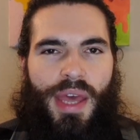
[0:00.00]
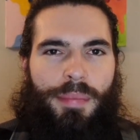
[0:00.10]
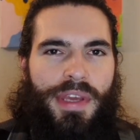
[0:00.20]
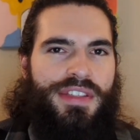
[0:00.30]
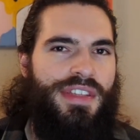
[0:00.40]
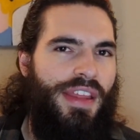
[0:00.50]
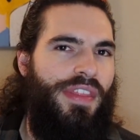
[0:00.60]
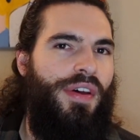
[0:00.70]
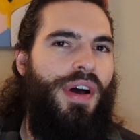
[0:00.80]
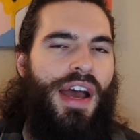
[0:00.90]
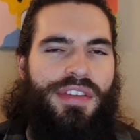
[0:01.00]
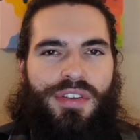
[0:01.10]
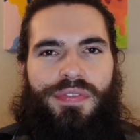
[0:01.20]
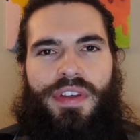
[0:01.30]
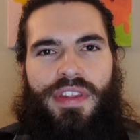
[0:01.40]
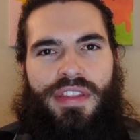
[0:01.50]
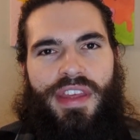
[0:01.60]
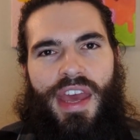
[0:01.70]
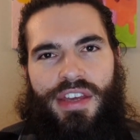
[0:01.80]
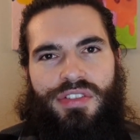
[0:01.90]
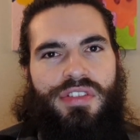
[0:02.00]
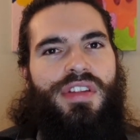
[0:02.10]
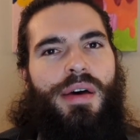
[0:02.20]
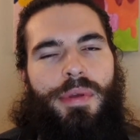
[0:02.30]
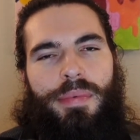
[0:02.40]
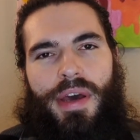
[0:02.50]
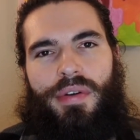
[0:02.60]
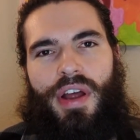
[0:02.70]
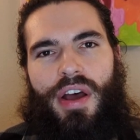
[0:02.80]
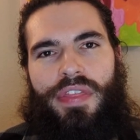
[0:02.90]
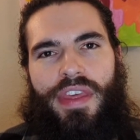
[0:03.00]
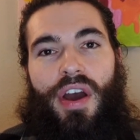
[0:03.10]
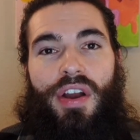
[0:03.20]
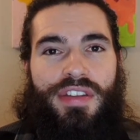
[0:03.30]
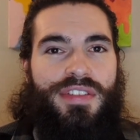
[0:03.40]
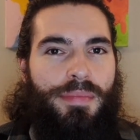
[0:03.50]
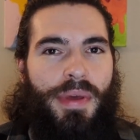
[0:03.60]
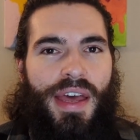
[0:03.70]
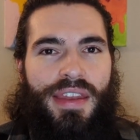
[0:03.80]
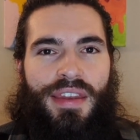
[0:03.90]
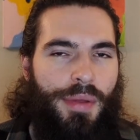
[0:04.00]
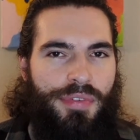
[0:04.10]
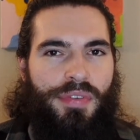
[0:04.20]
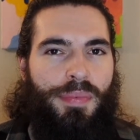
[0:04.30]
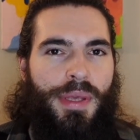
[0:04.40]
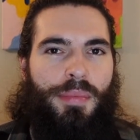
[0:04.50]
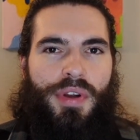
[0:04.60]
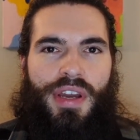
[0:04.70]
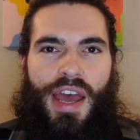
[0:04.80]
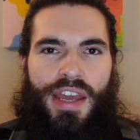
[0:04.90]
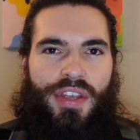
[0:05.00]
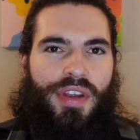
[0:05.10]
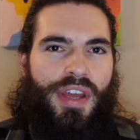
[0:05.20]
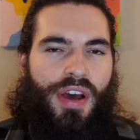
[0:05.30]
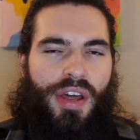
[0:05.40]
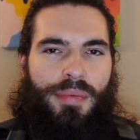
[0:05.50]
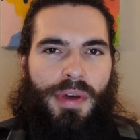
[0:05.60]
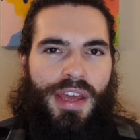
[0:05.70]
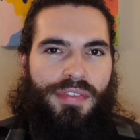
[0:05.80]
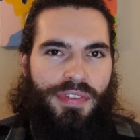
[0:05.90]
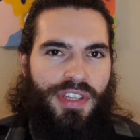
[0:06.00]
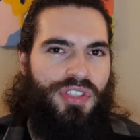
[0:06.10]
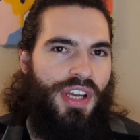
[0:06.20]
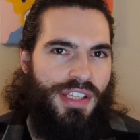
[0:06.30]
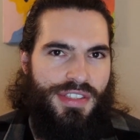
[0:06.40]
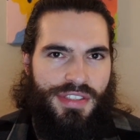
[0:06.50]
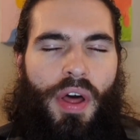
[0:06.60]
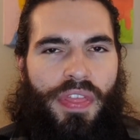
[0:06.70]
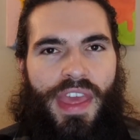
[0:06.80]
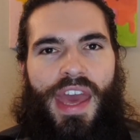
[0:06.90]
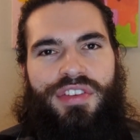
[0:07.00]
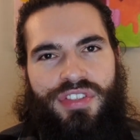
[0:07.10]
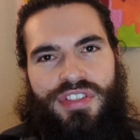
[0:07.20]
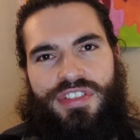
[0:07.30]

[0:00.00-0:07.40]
that being said though, I do feel that the extra stopping power on the Artisan pad helps me be more accurate on my flick shots, while the extra